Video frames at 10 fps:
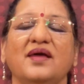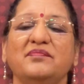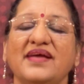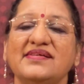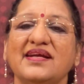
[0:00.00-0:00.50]

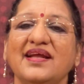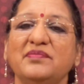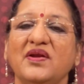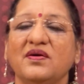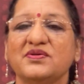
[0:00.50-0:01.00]
Basically, I
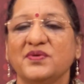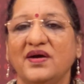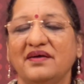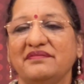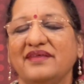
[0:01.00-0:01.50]
belong to
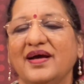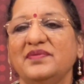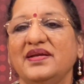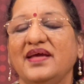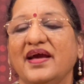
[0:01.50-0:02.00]
a
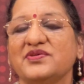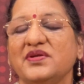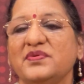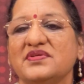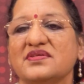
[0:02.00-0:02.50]
family
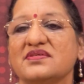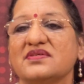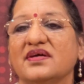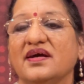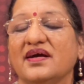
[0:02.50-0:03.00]
actually which
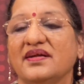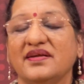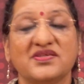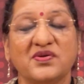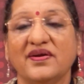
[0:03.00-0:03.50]
is uh,
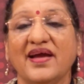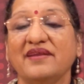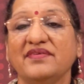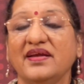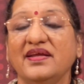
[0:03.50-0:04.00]
does not
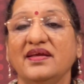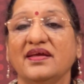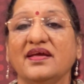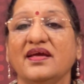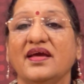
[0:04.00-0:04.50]
have any
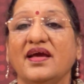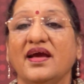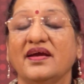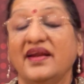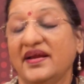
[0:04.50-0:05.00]

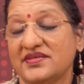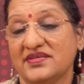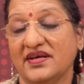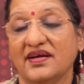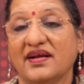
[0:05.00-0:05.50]
great
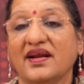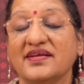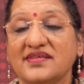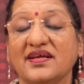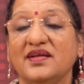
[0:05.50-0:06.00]
uh,
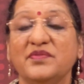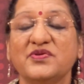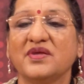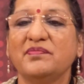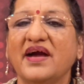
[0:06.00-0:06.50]
classical
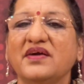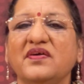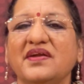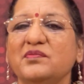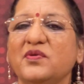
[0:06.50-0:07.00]
music background, and